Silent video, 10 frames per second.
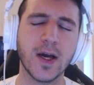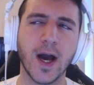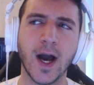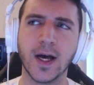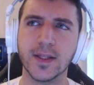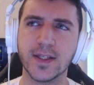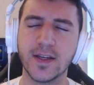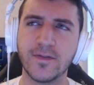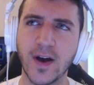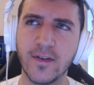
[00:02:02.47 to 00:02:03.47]
And
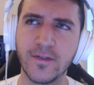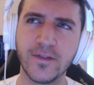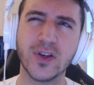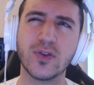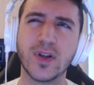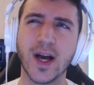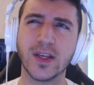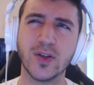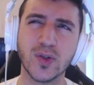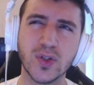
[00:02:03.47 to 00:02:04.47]
if I feel like
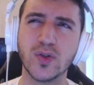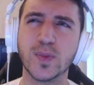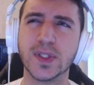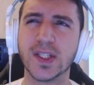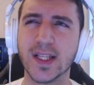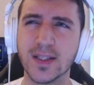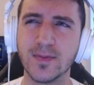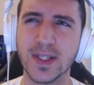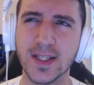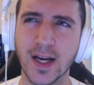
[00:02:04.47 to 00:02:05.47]
YouTube is letting
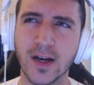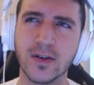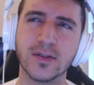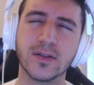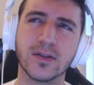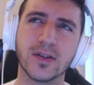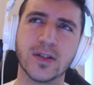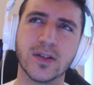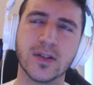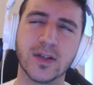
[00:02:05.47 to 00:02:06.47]
me down
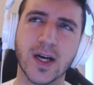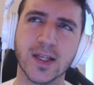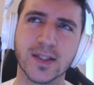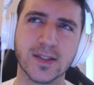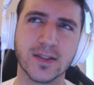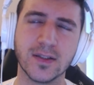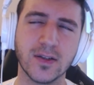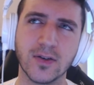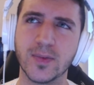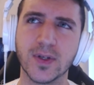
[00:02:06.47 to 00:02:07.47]

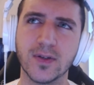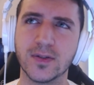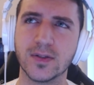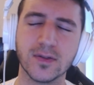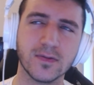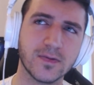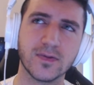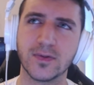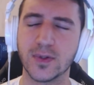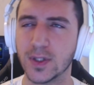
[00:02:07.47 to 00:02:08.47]
because
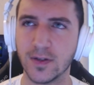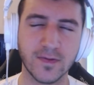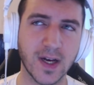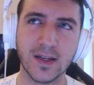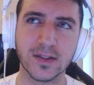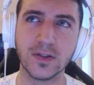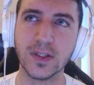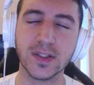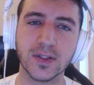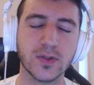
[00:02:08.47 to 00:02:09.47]
of various
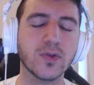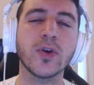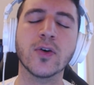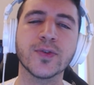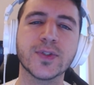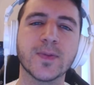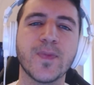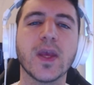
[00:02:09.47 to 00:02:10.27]
reasons, who knows,